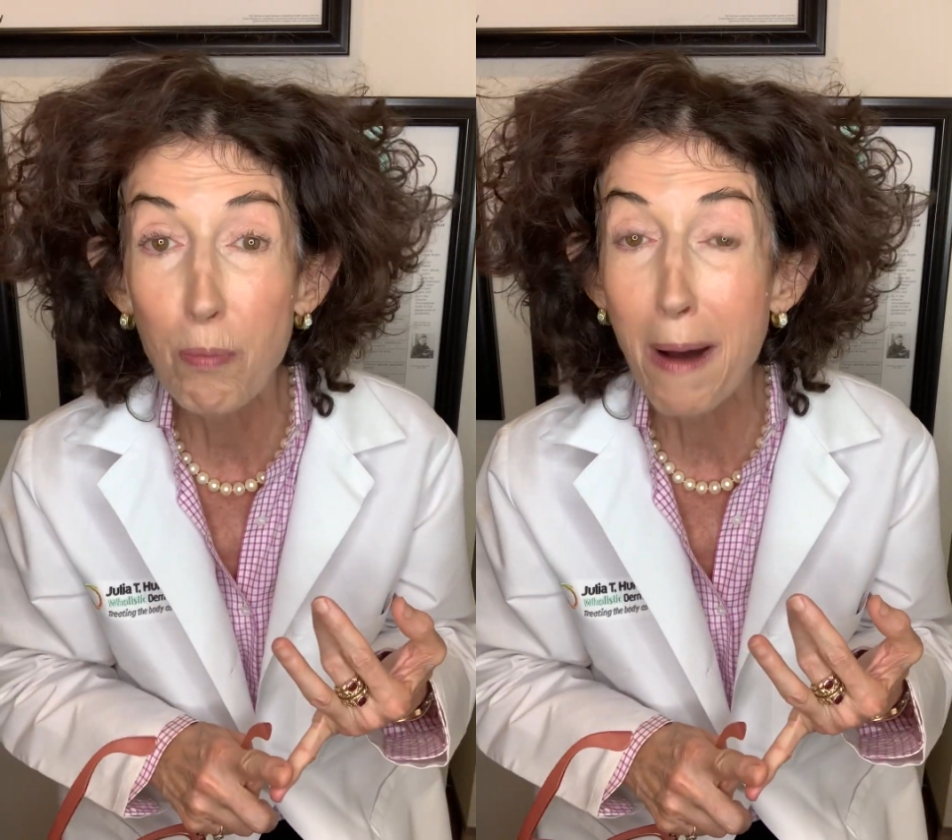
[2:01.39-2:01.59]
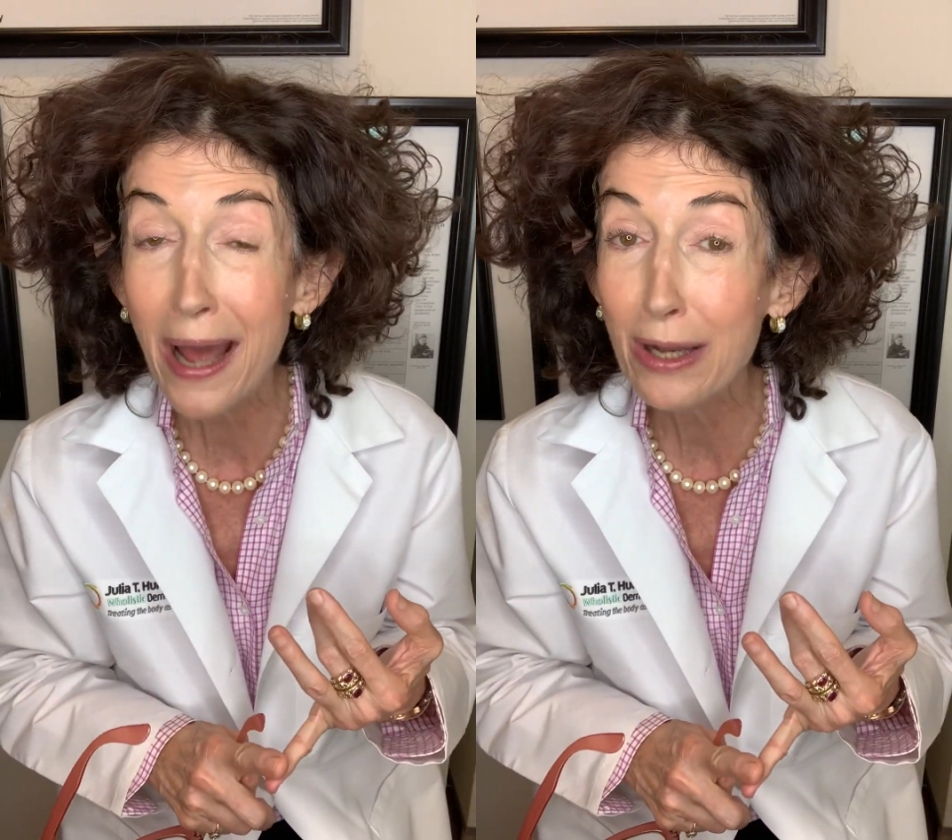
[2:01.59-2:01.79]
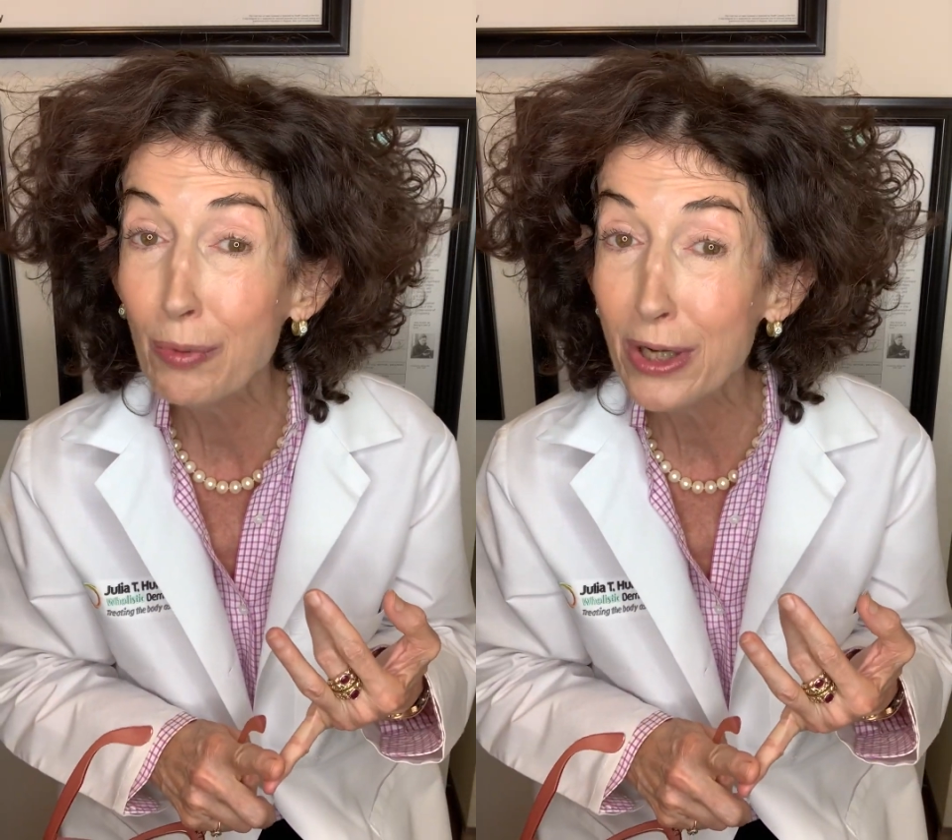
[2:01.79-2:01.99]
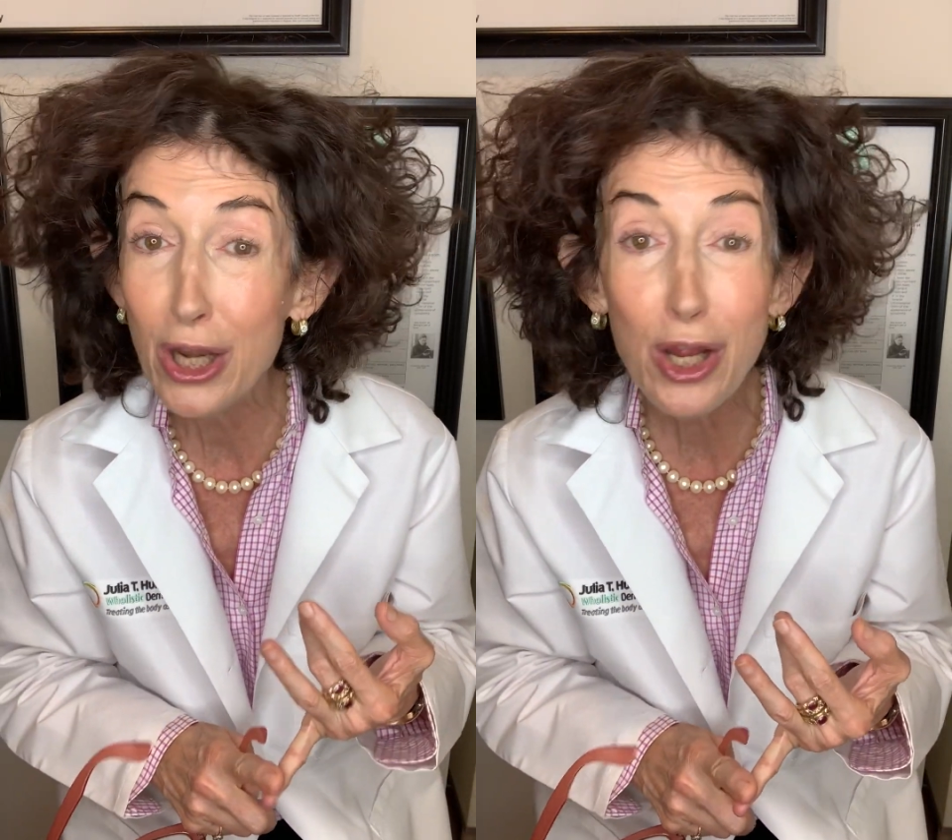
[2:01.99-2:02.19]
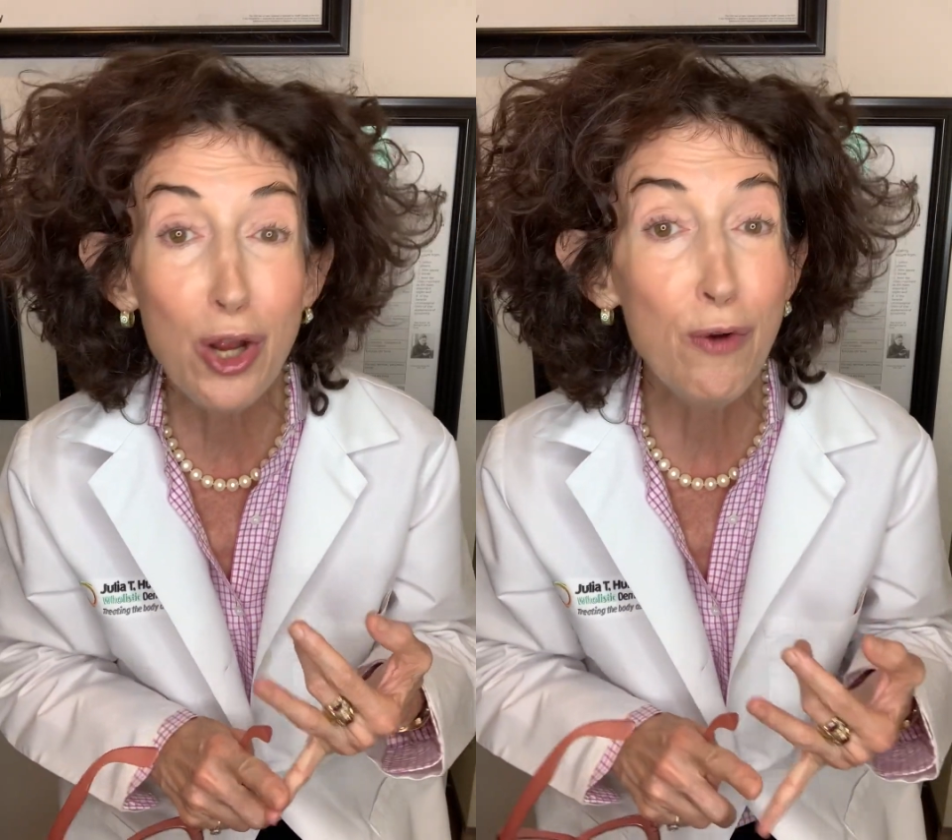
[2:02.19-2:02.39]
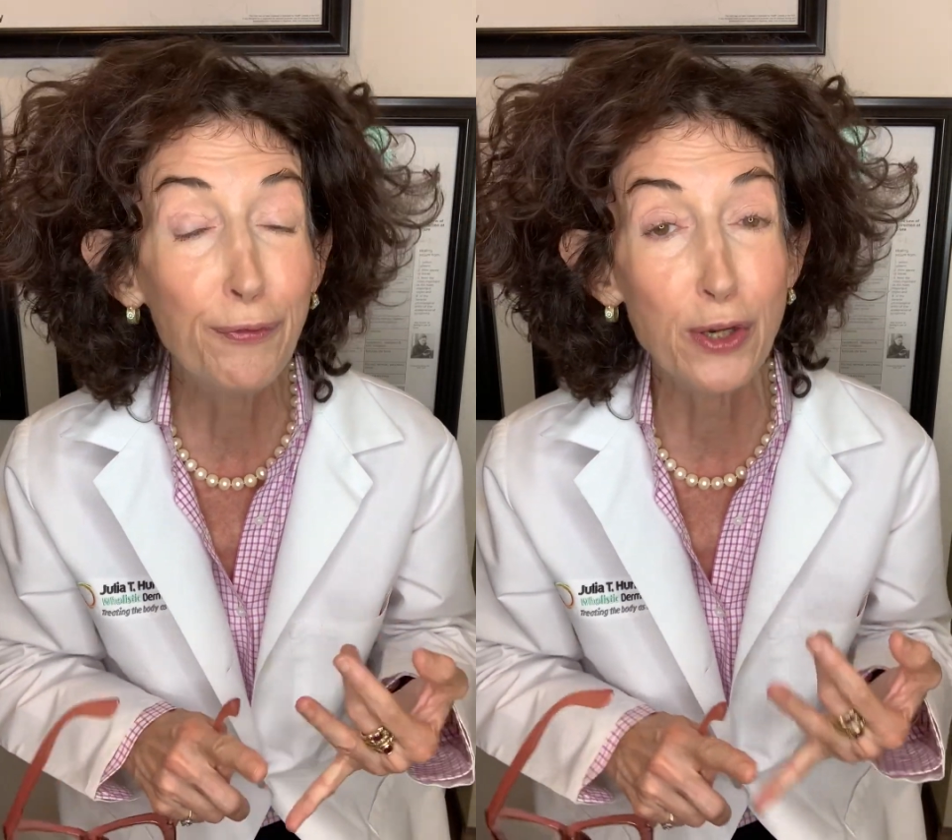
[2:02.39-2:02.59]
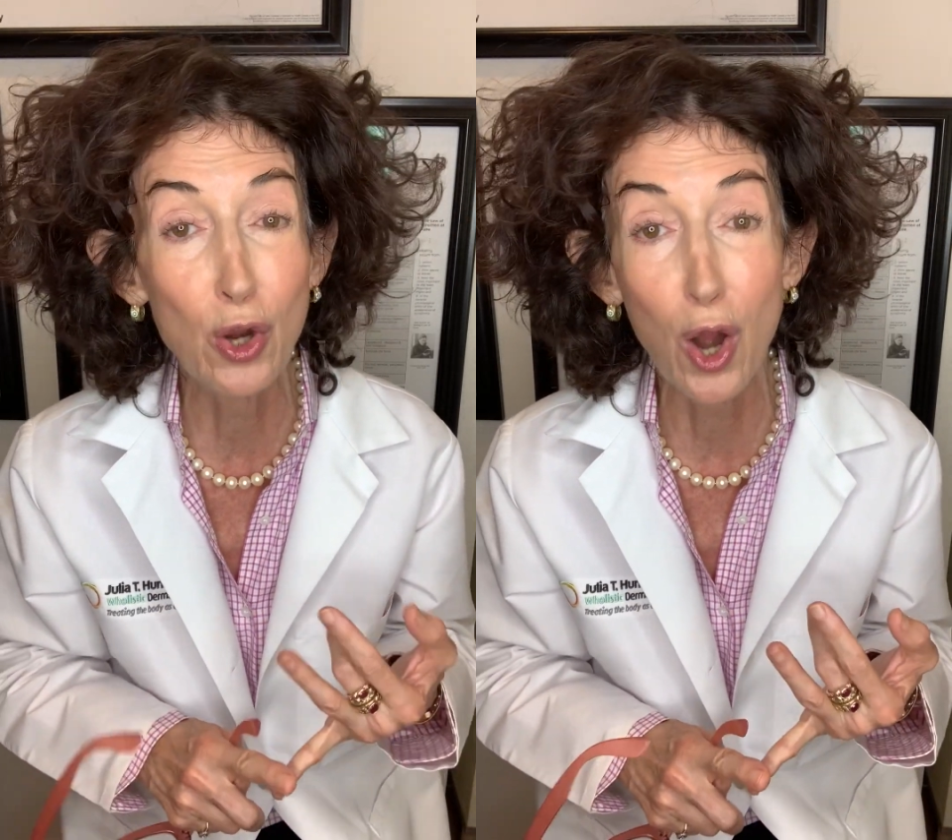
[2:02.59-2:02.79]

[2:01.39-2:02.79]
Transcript: Body Renew, for your